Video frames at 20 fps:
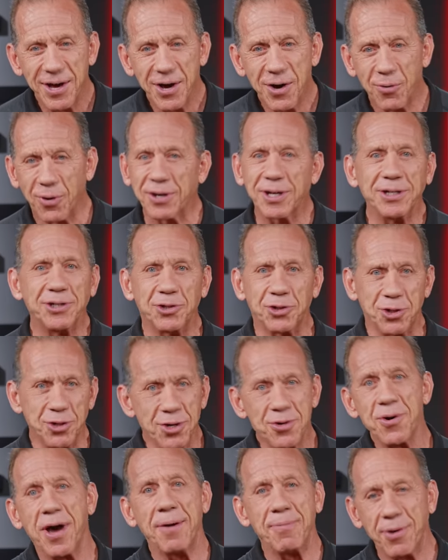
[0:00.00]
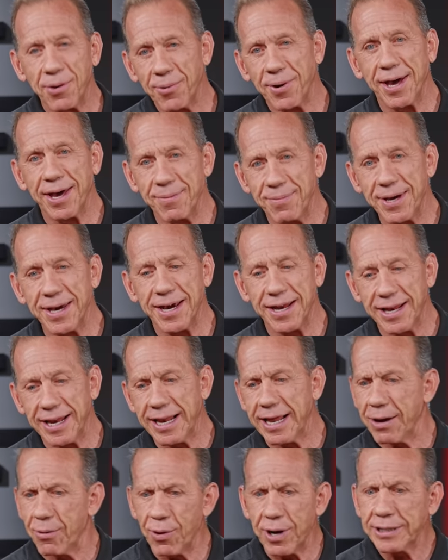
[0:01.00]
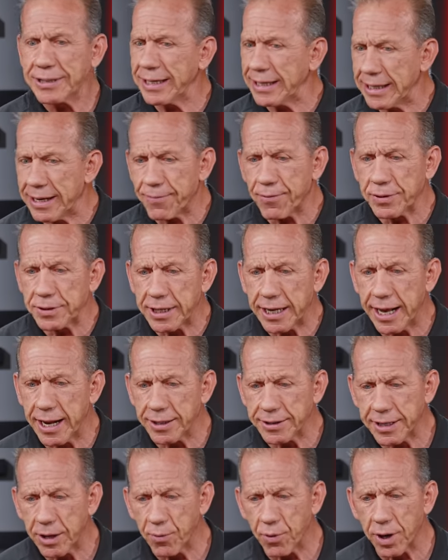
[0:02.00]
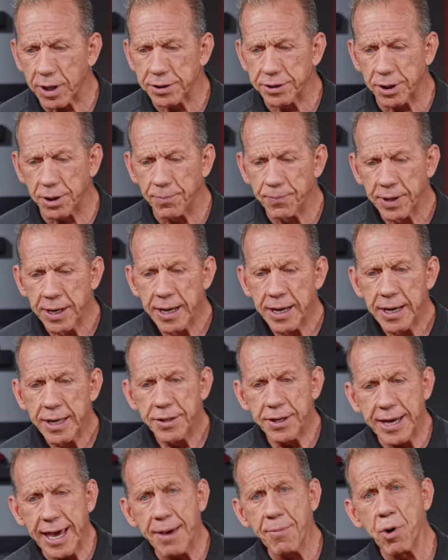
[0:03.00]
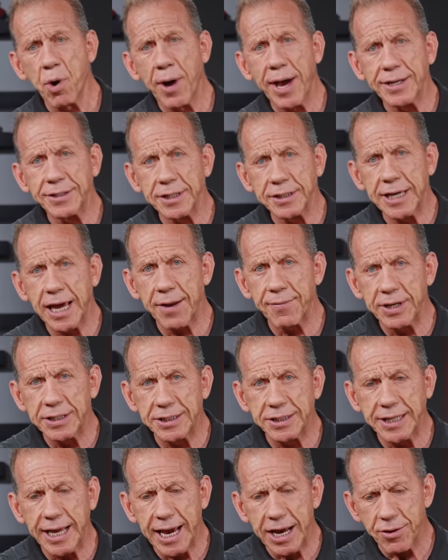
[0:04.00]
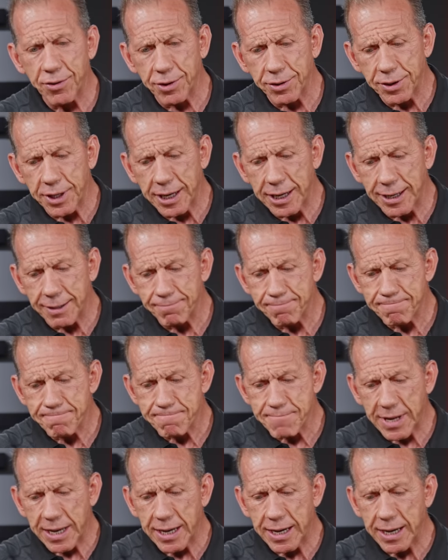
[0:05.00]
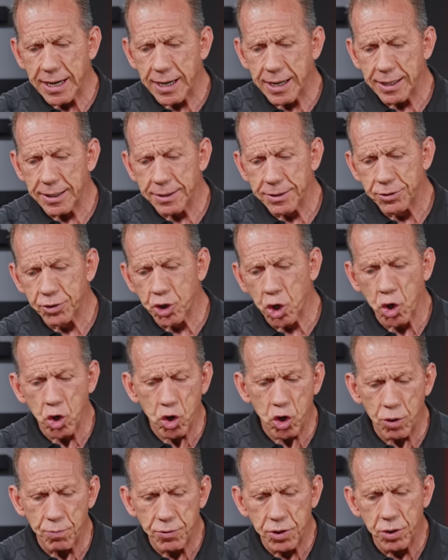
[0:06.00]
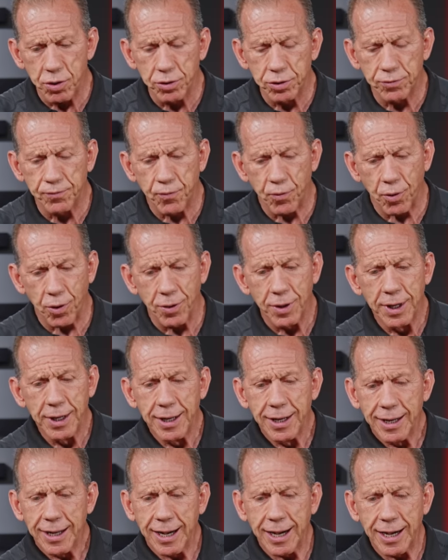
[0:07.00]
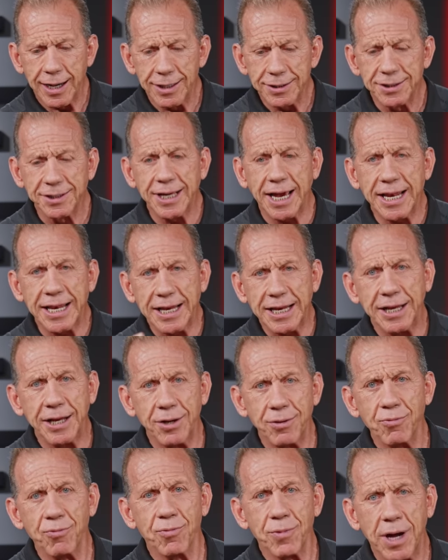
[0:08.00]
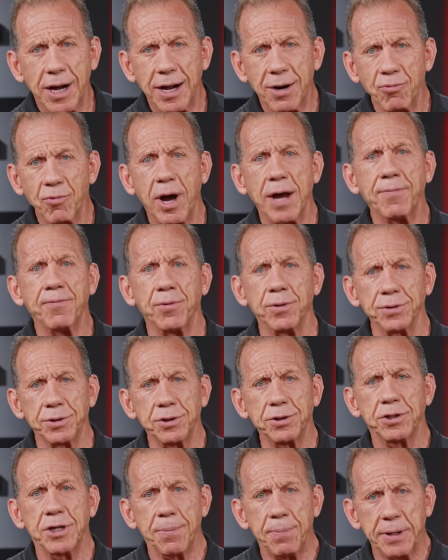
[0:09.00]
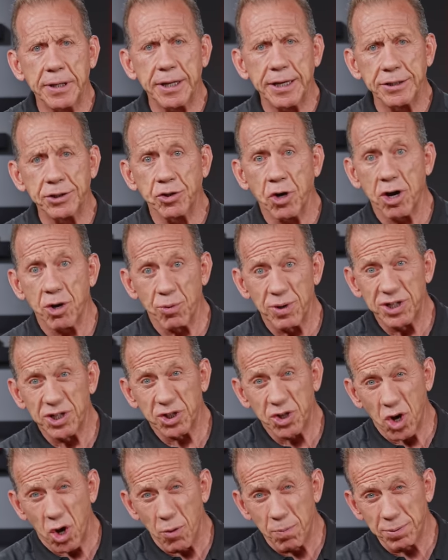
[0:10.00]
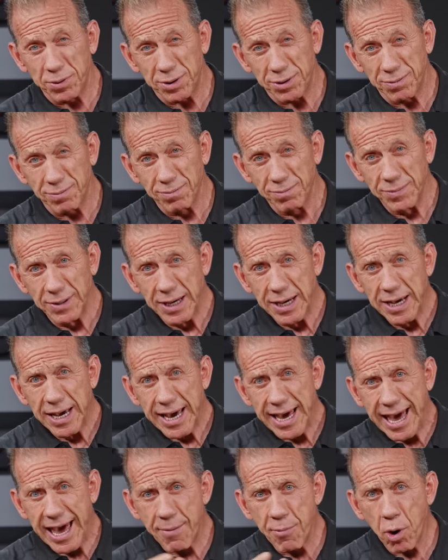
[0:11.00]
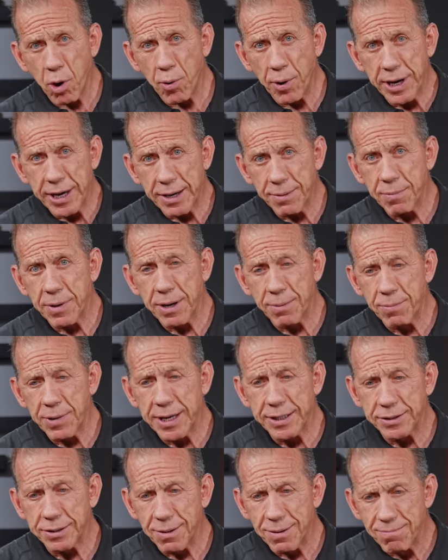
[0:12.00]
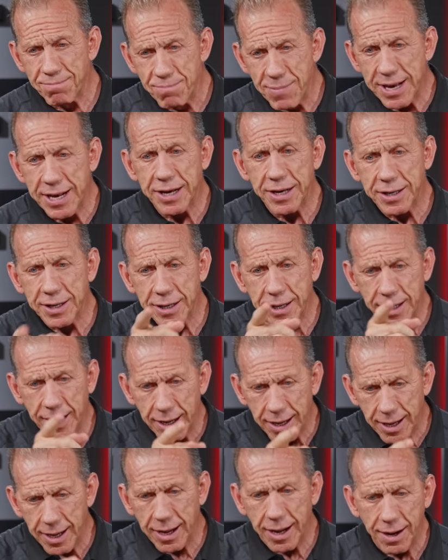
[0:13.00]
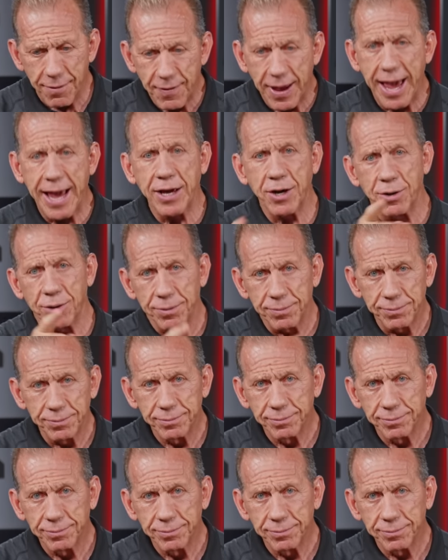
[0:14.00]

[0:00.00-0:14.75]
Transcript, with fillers: what does two MOA mean? And what is the difference and how does that work? So the MOA is kind of a standard um, uh, term used for uh, sighting in uh, rifles. Typically it started with scopes. MOA is minute of angle,